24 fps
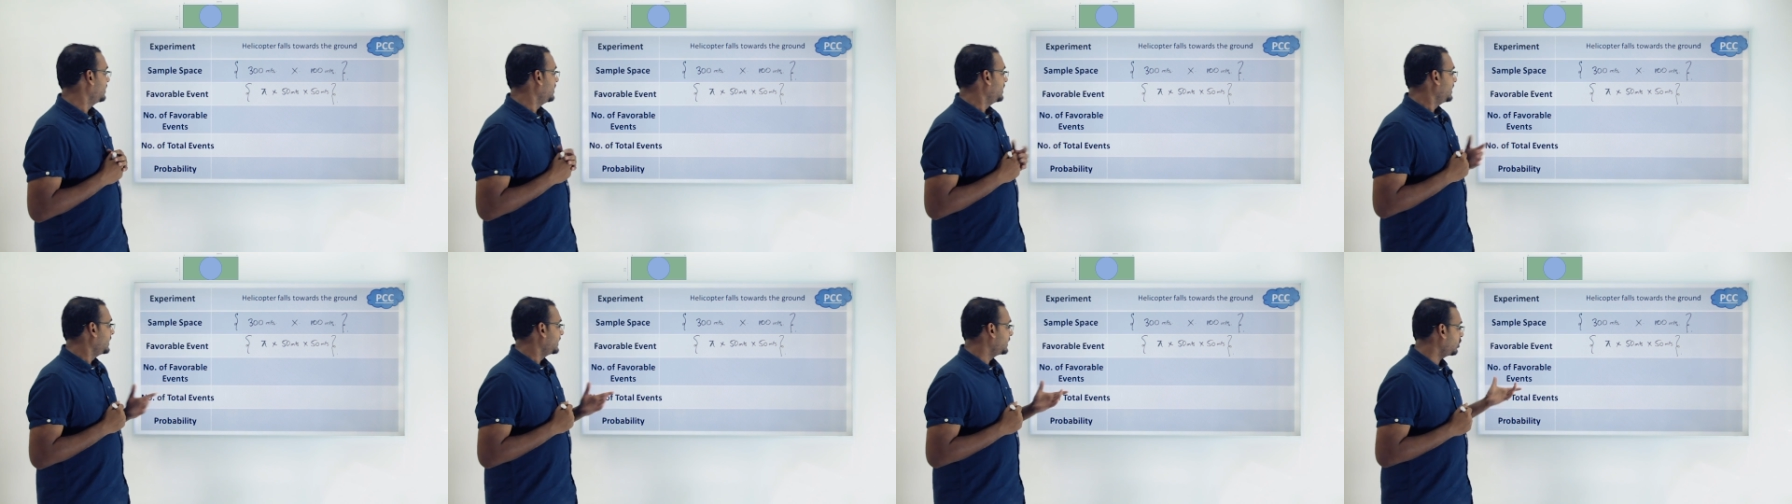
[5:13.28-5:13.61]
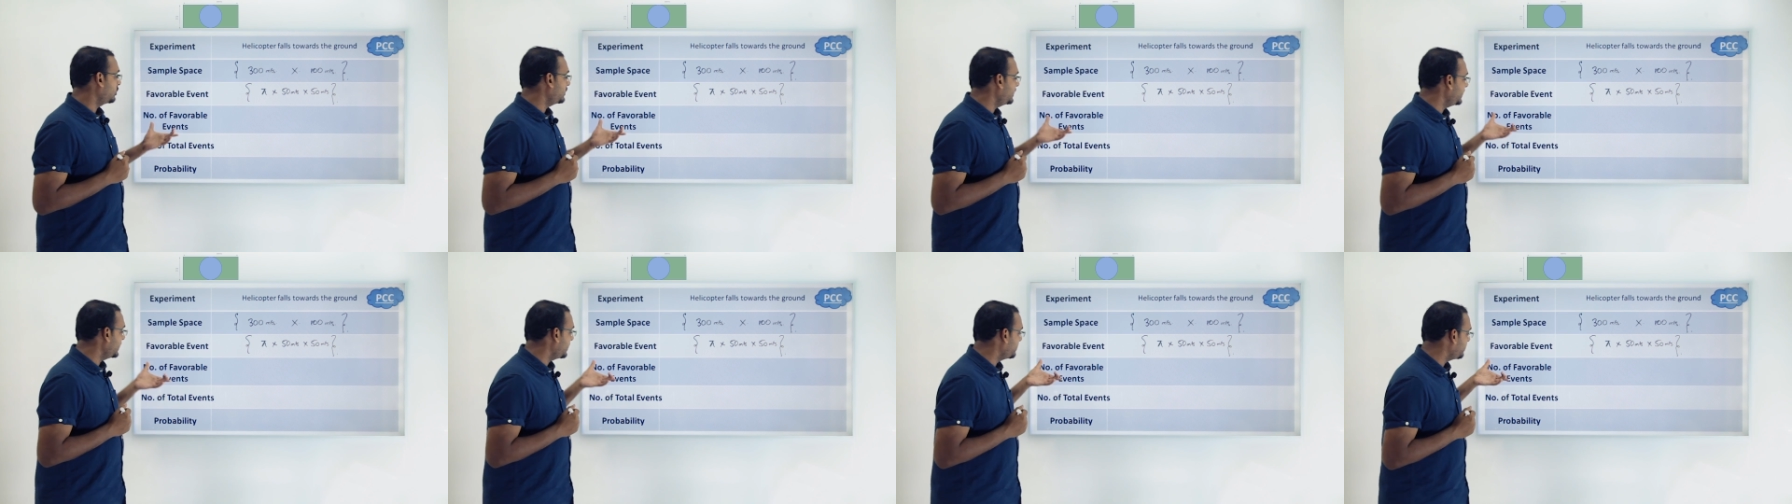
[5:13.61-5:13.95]
Now
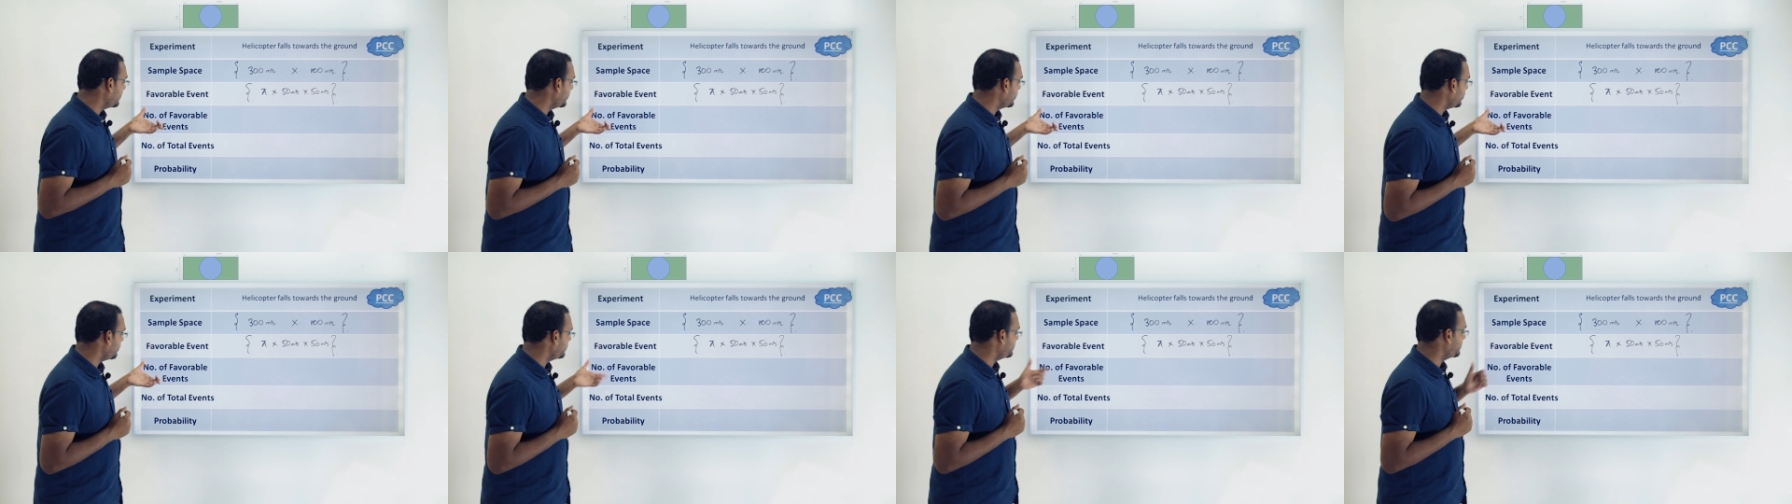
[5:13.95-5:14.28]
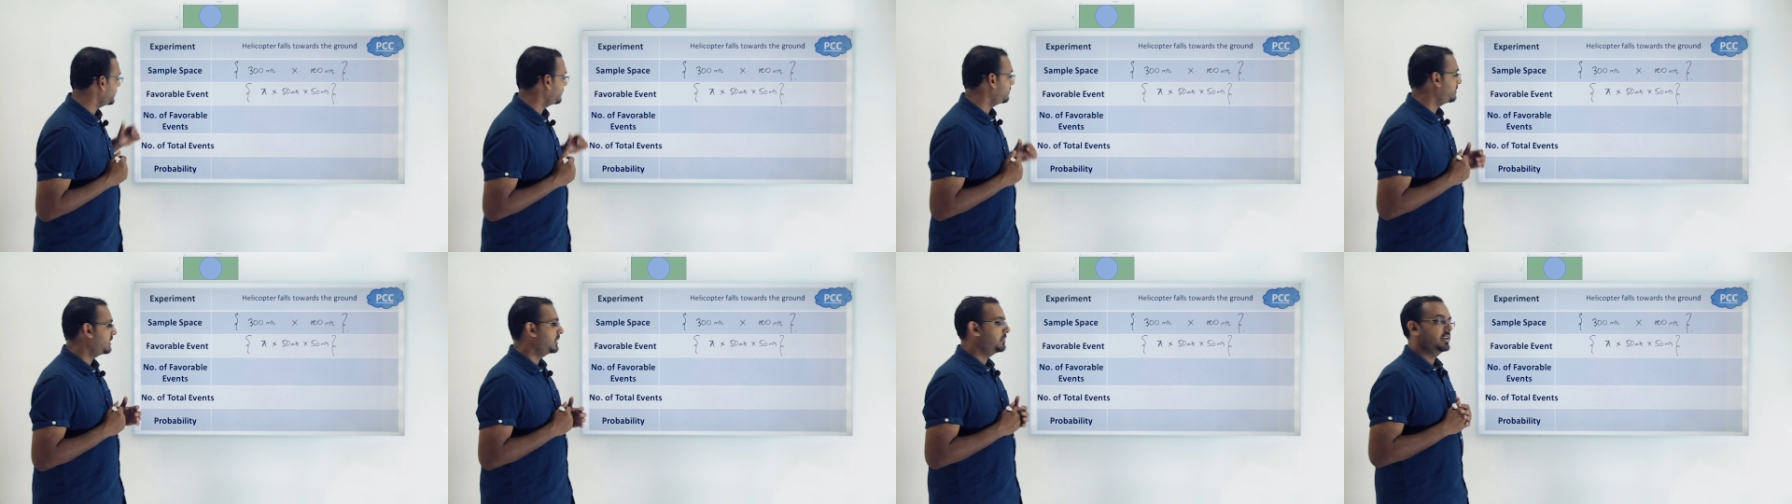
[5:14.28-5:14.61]
the number of
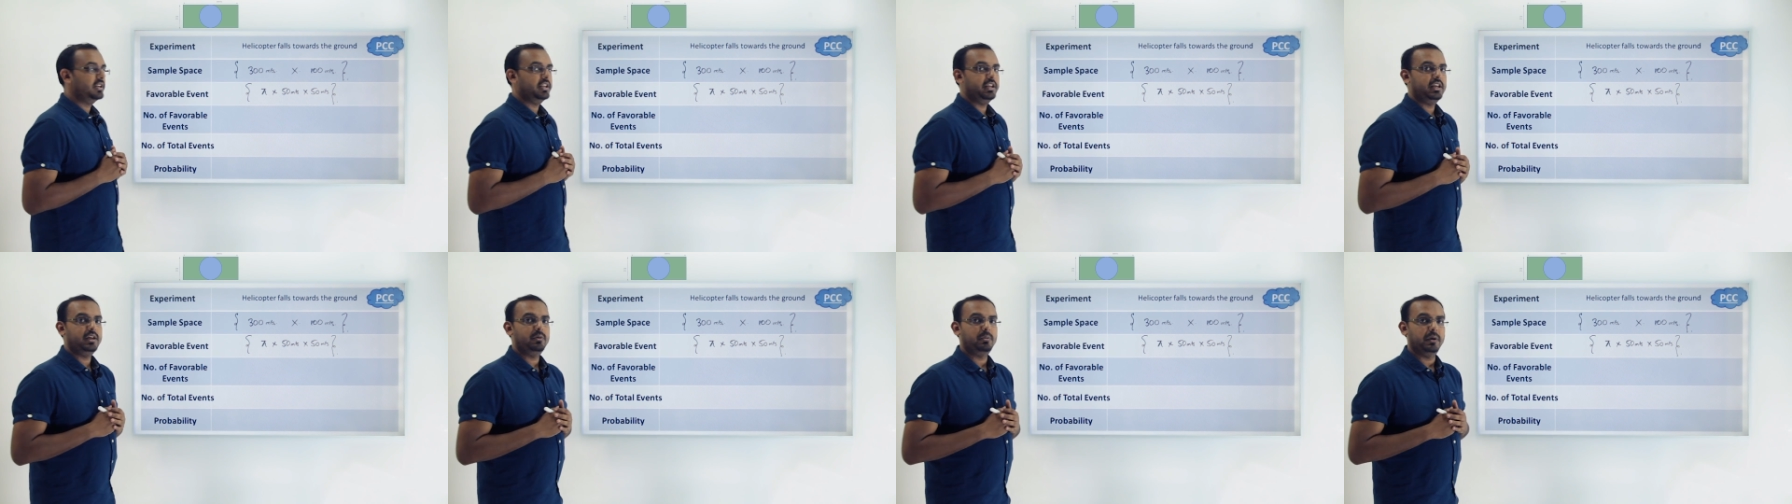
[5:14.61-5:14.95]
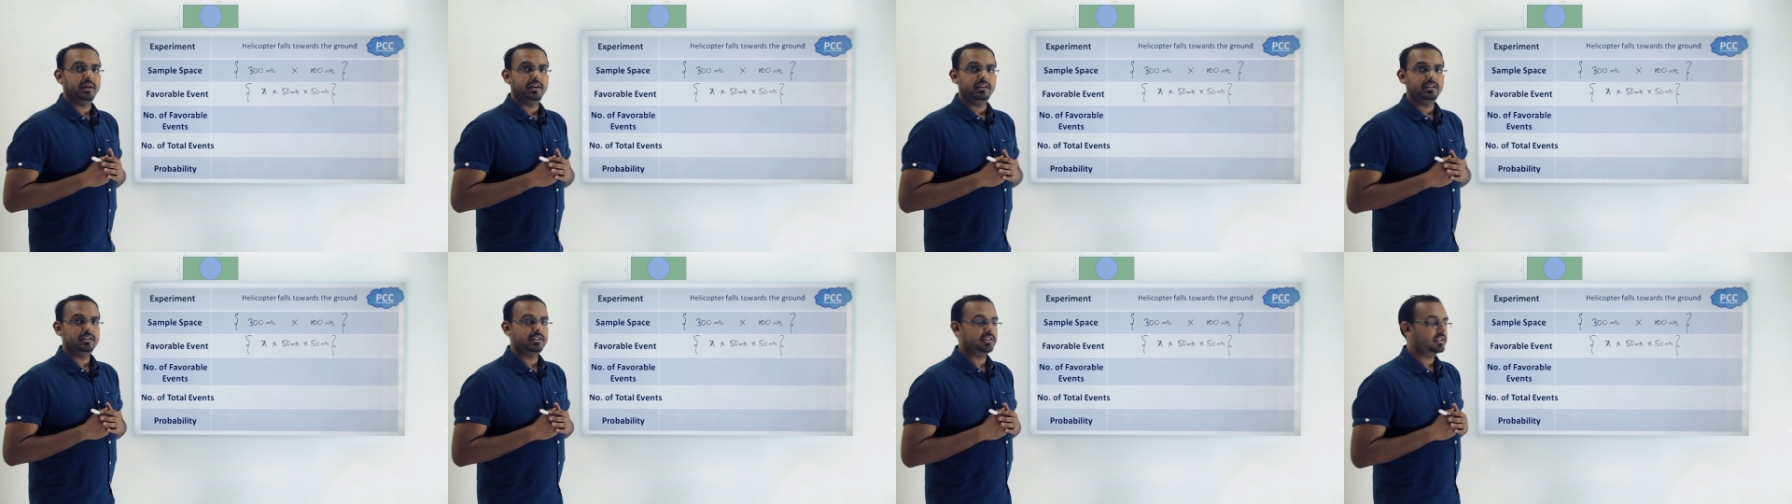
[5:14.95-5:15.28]
favorable
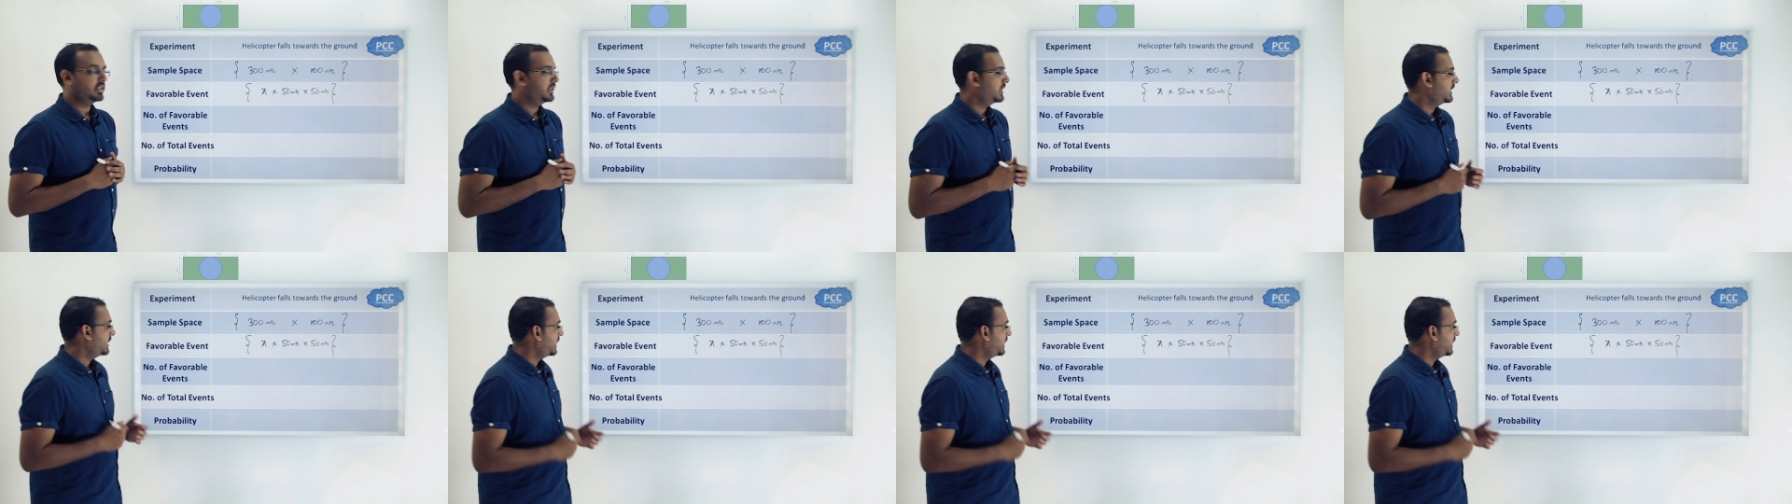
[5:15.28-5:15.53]
events